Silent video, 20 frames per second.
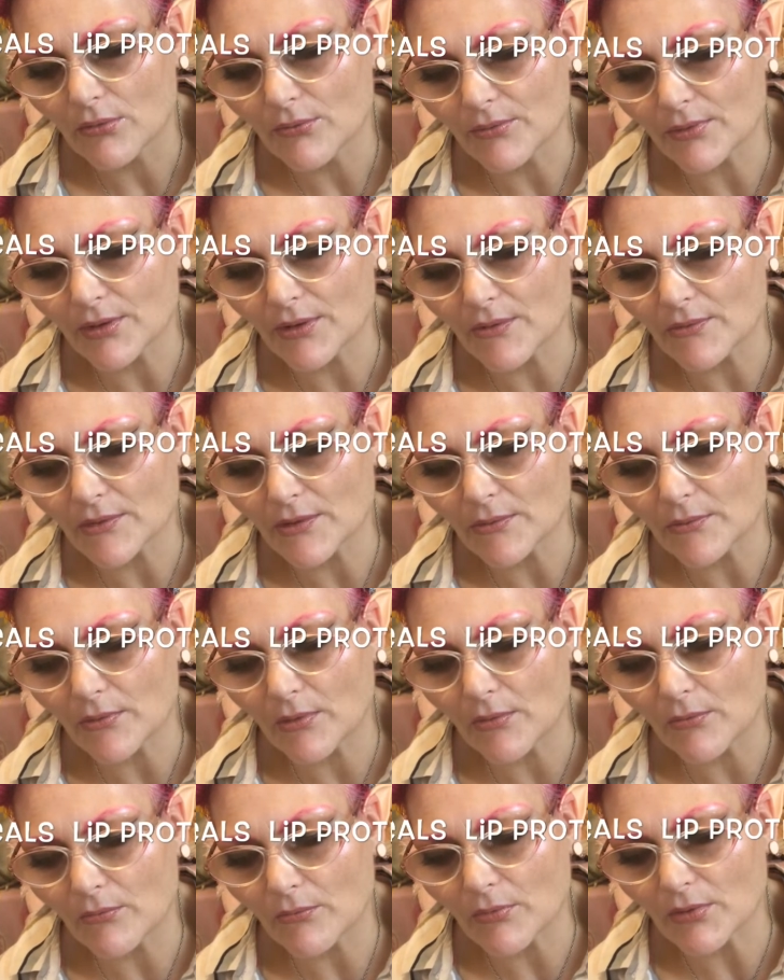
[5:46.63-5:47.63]
We only
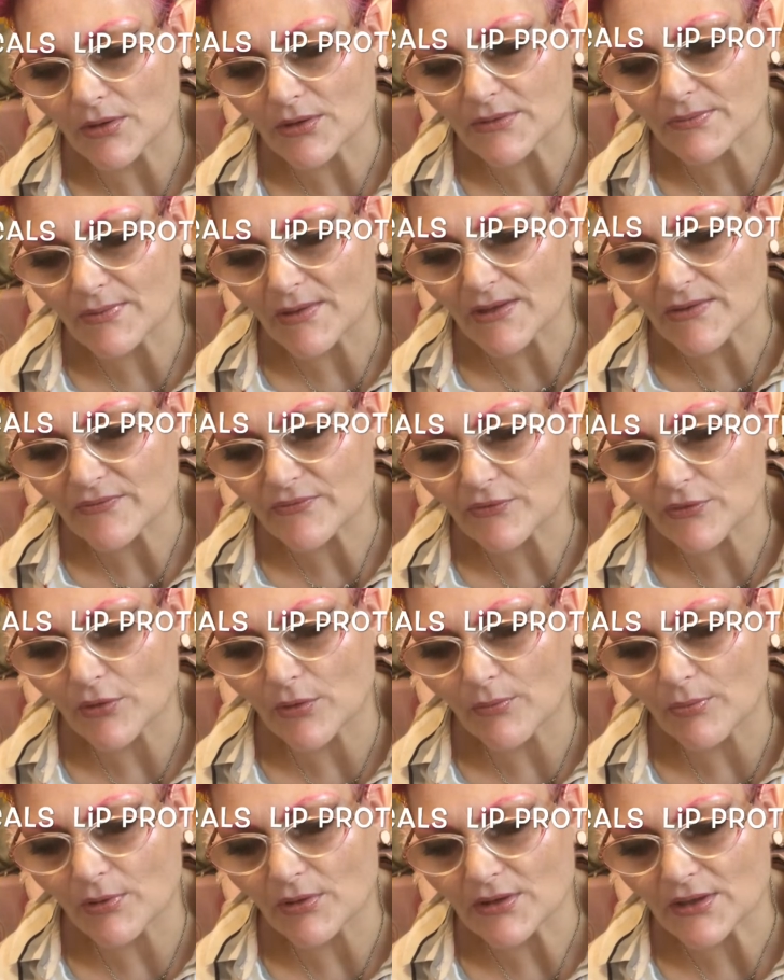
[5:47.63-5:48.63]
want what's best for your
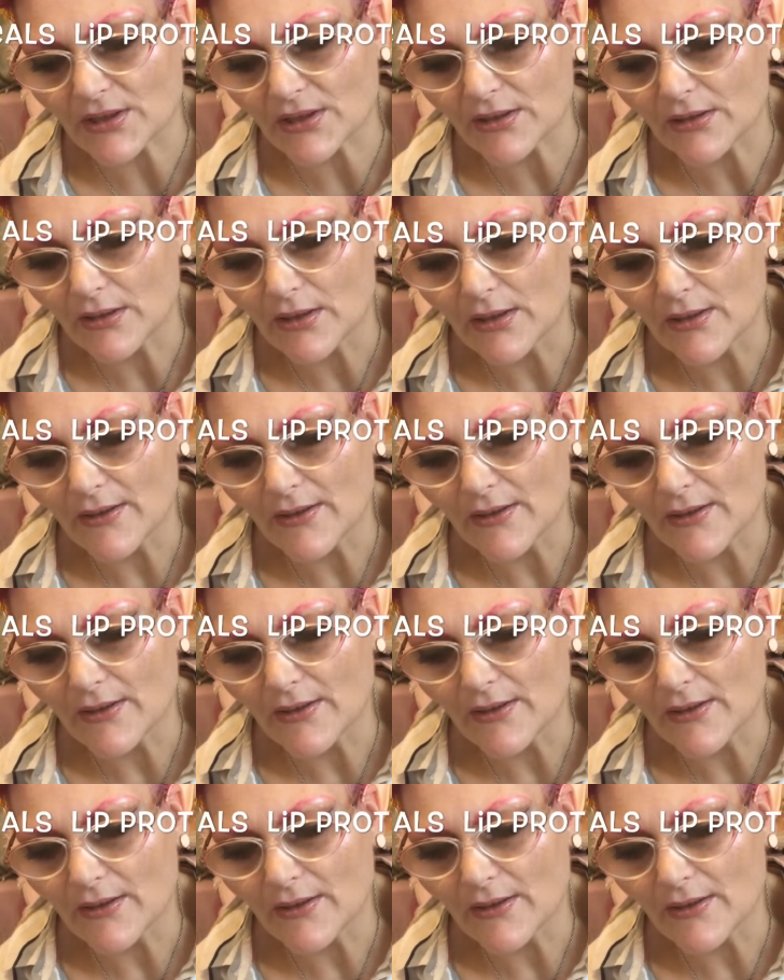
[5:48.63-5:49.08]
body.